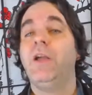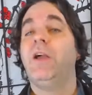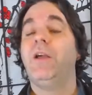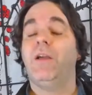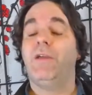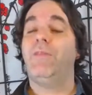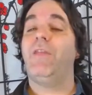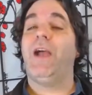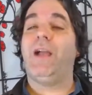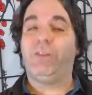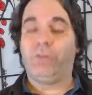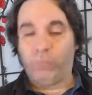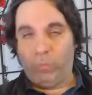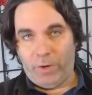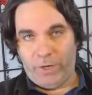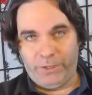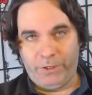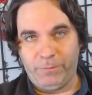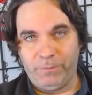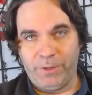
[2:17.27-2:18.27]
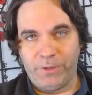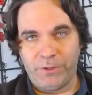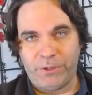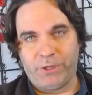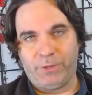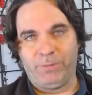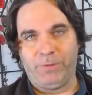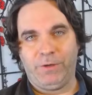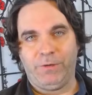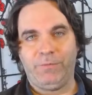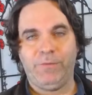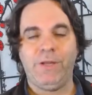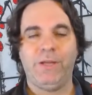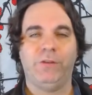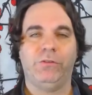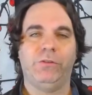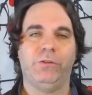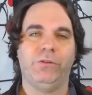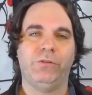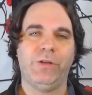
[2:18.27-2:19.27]
That's why you're punching him in the
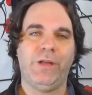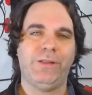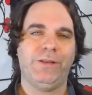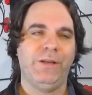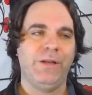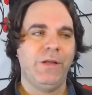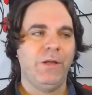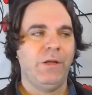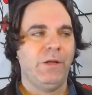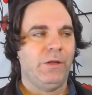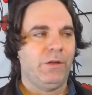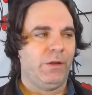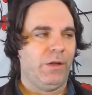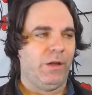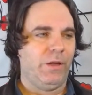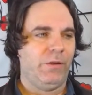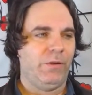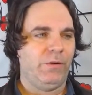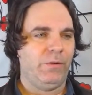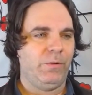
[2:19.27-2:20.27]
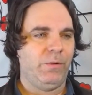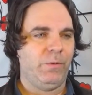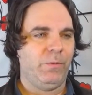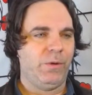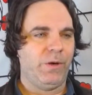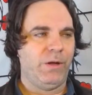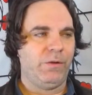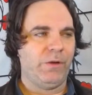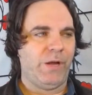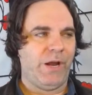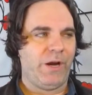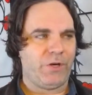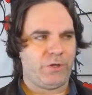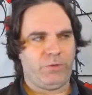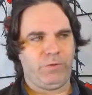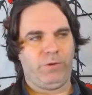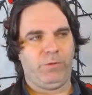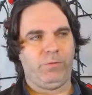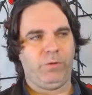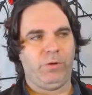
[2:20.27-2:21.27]
face. So it's not. We're not
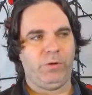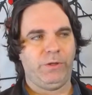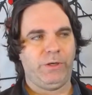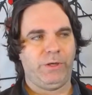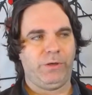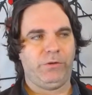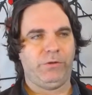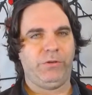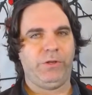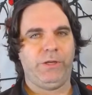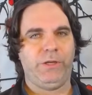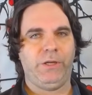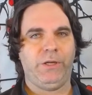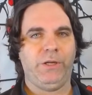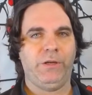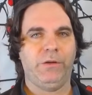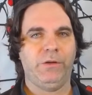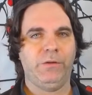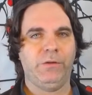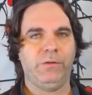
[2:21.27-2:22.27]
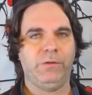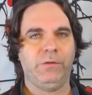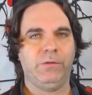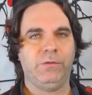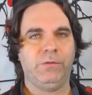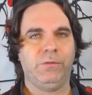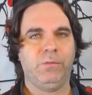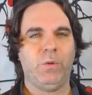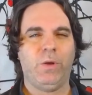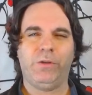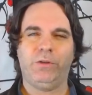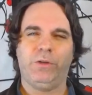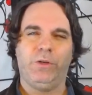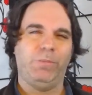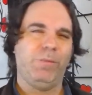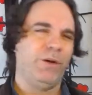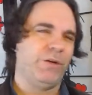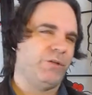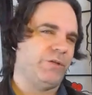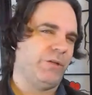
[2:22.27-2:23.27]
actually rolling to see whether you
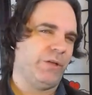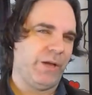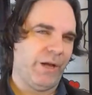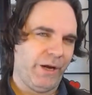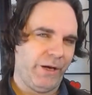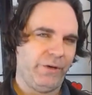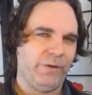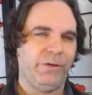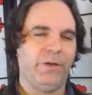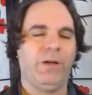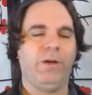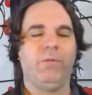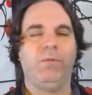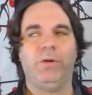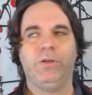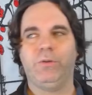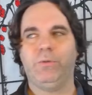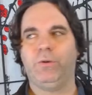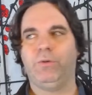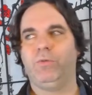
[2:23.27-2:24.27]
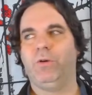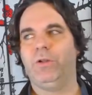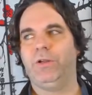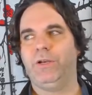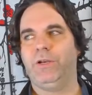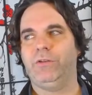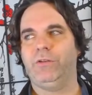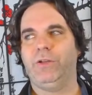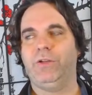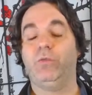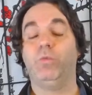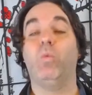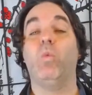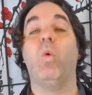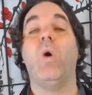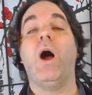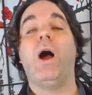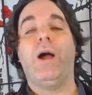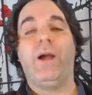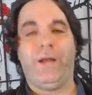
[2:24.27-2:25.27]
punched the guy or not. What you were rolling to see is
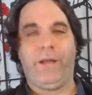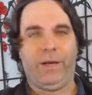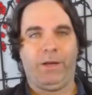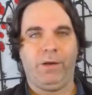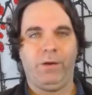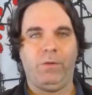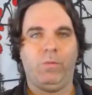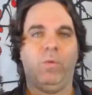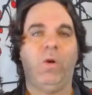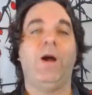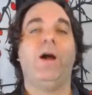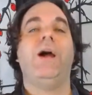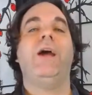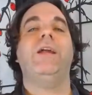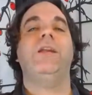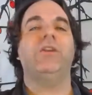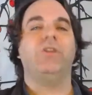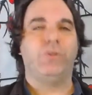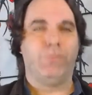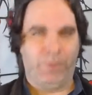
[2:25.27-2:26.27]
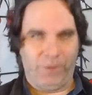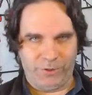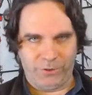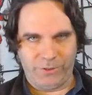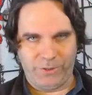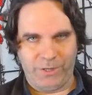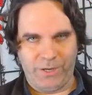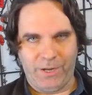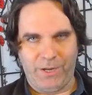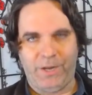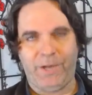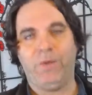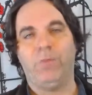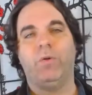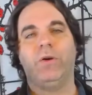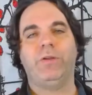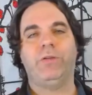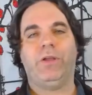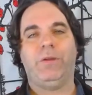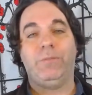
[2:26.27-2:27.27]
why. Why did you punch the guy, and
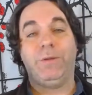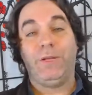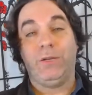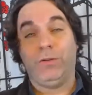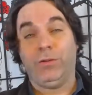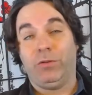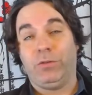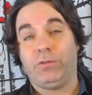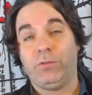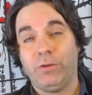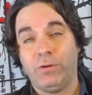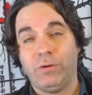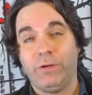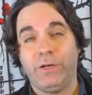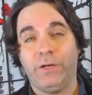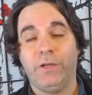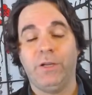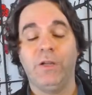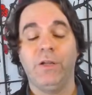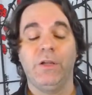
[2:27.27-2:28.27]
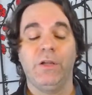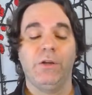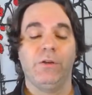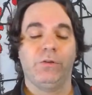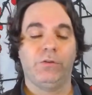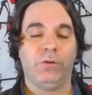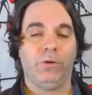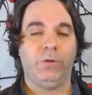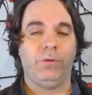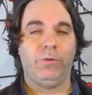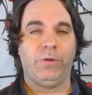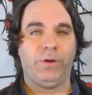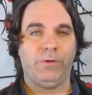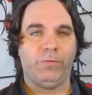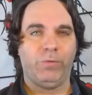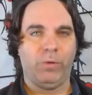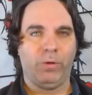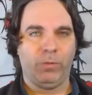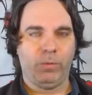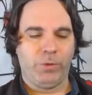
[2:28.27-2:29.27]
what does that mean to the story? So
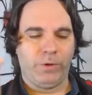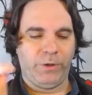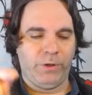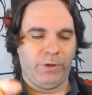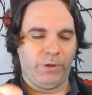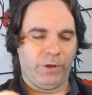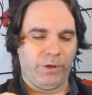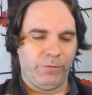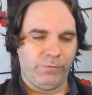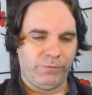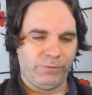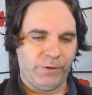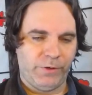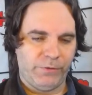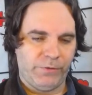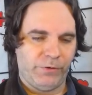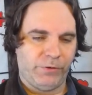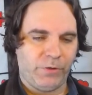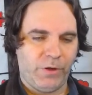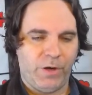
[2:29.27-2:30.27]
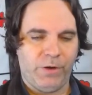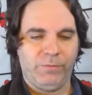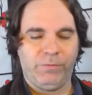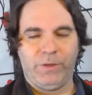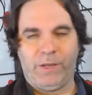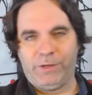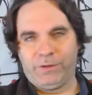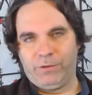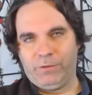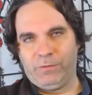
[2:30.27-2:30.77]
therefore, we're going to confront this conflict.